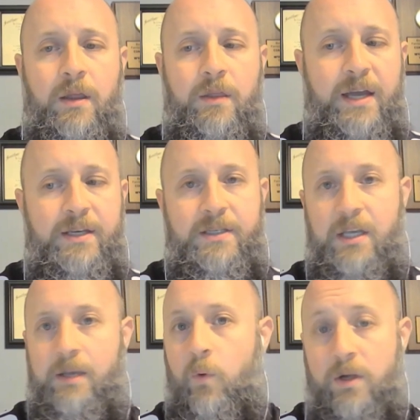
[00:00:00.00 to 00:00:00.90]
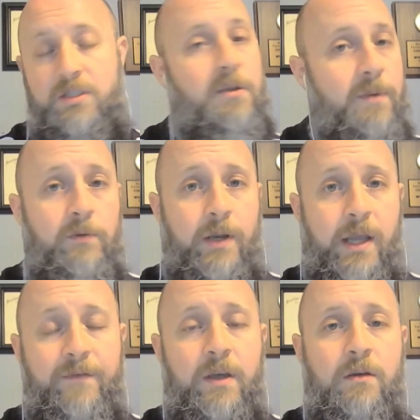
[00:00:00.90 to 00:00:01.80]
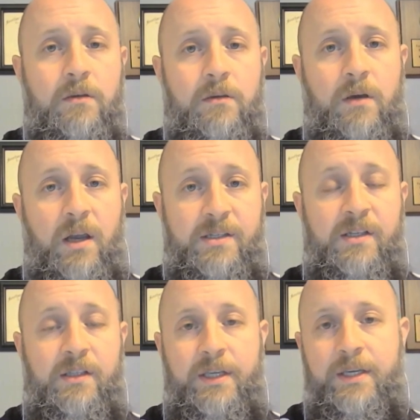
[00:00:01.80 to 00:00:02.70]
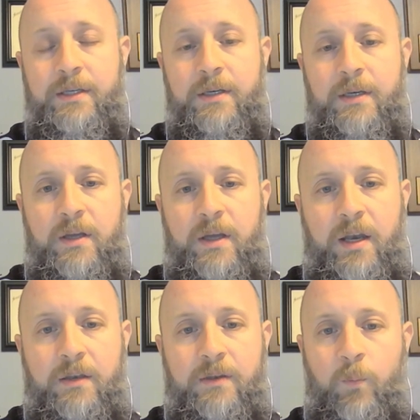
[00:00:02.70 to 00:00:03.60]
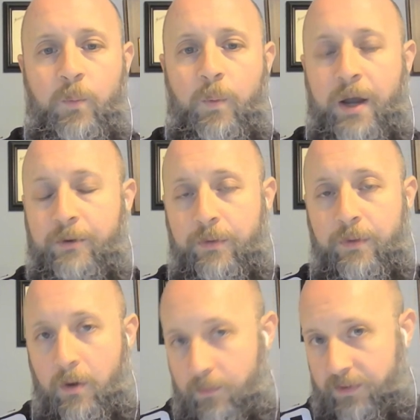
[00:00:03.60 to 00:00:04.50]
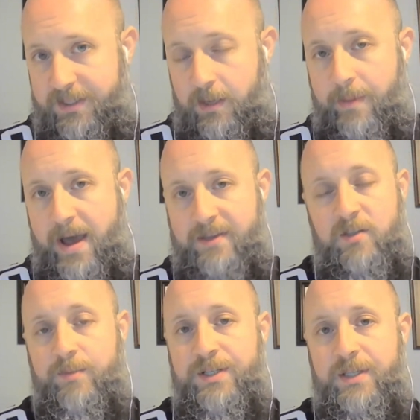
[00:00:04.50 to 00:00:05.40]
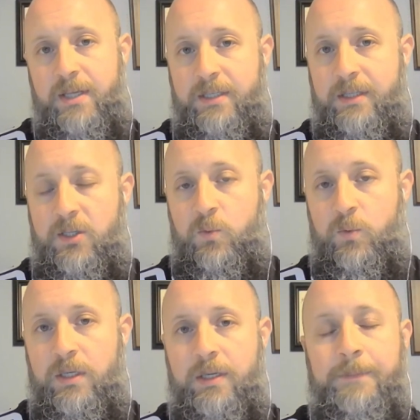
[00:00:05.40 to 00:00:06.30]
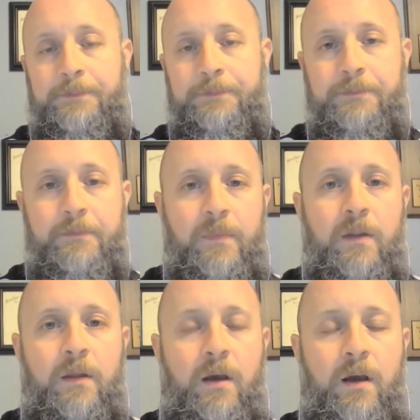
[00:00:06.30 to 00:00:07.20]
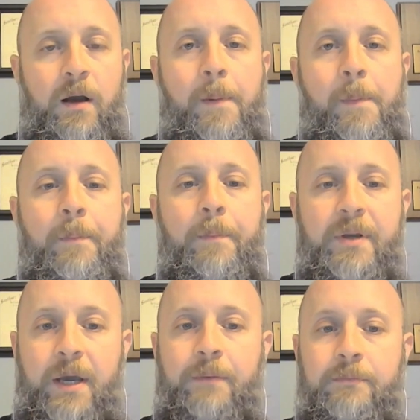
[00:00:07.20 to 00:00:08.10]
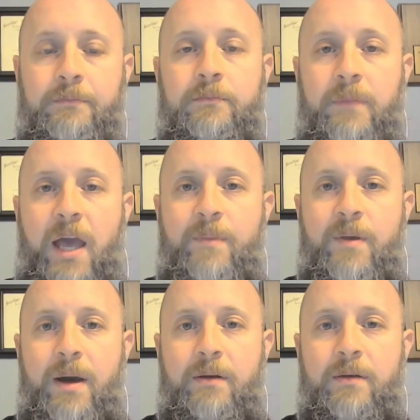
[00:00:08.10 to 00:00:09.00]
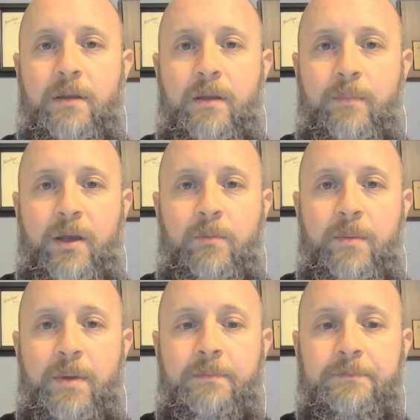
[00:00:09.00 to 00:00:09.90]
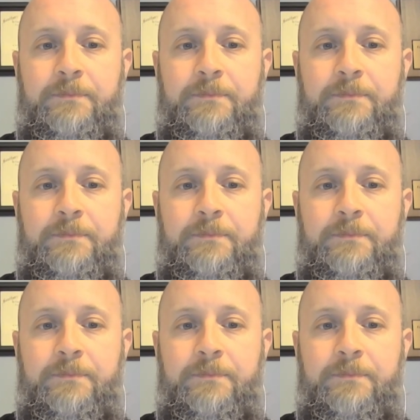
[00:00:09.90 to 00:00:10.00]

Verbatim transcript: that team wants to be run heavy, ideally. And I don't know if we'll see him pass as much as they did this week. Um, but yeah, happy about Michael Pittman.